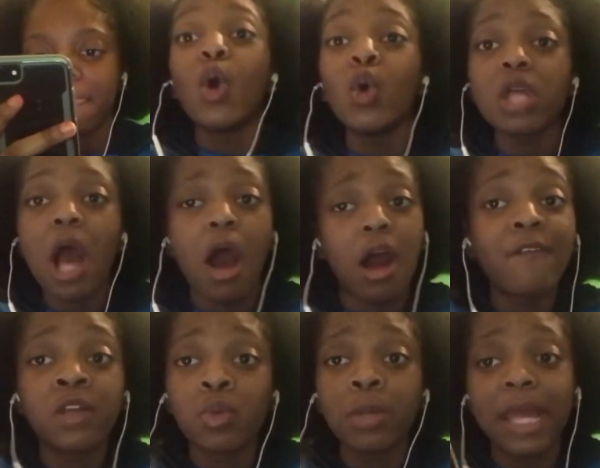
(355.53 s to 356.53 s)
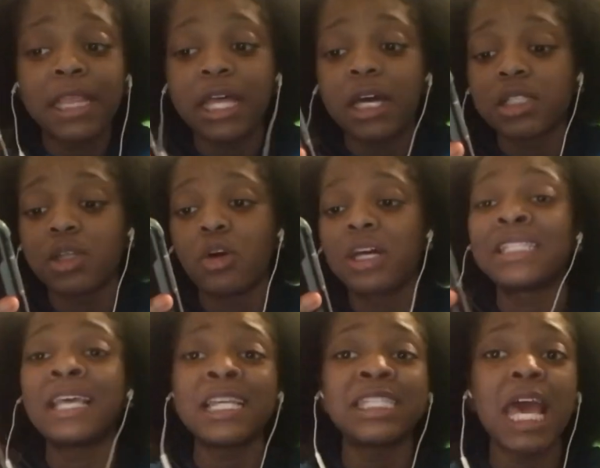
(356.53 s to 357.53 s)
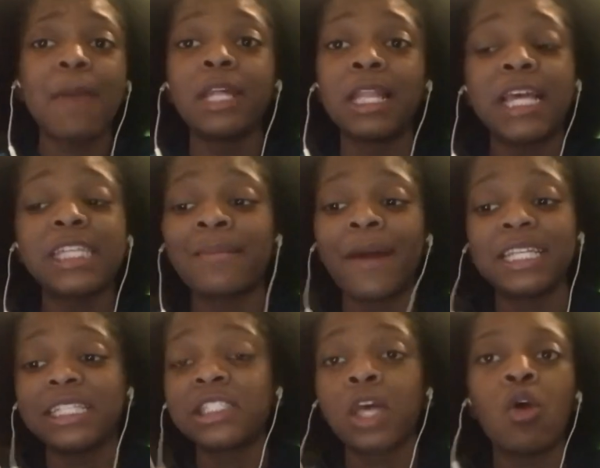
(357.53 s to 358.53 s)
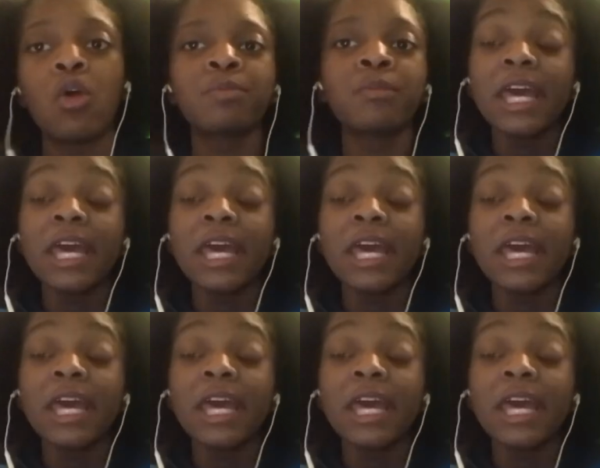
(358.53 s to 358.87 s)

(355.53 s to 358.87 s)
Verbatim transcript: Oh y'all, I'm gonna remake that other song because last time, the last time I did this song,